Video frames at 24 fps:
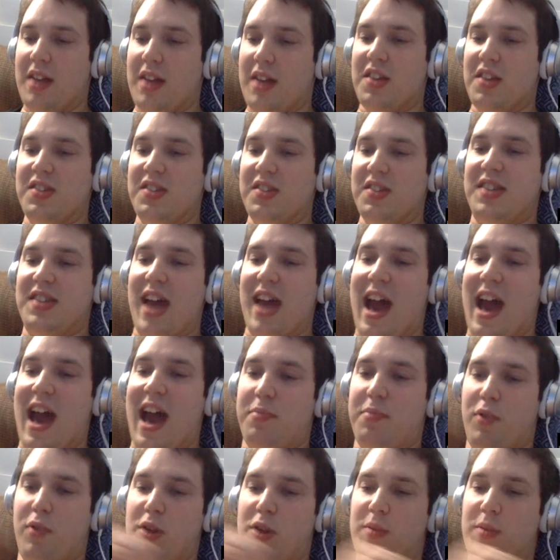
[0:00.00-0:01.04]
his
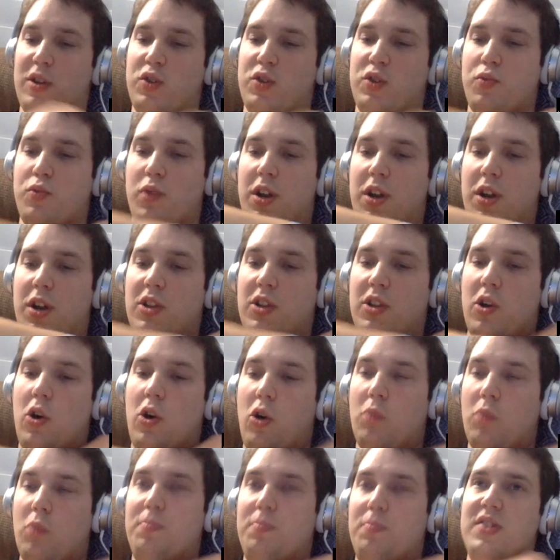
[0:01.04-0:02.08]
dad pretty much running the
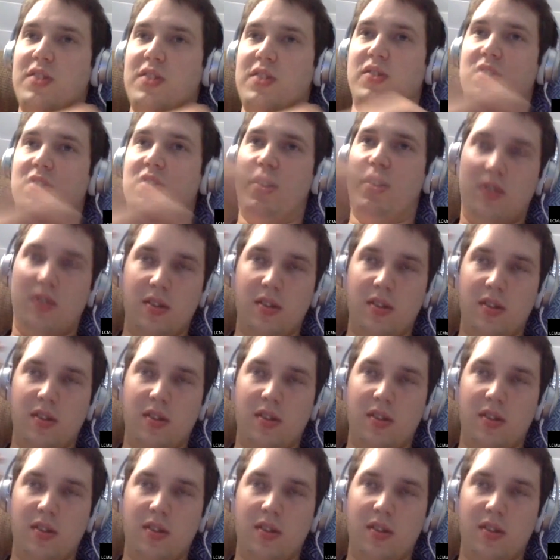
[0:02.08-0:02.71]
whole business.